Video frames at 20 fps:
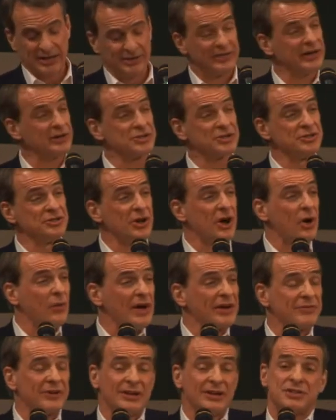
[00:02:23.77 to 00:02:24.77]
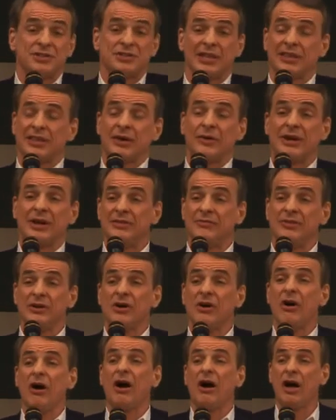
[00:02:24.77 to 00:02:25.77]
There's no evidence that there
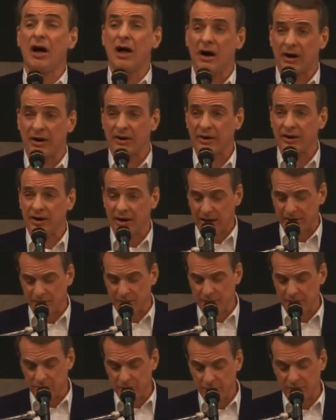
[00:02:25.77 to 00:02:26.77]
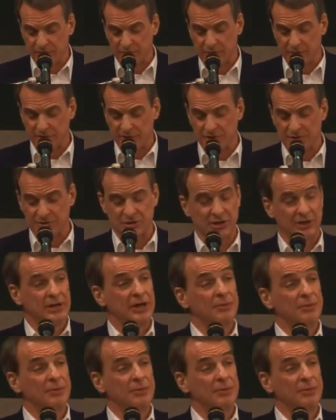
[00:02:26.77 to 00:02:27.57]
even are other universes,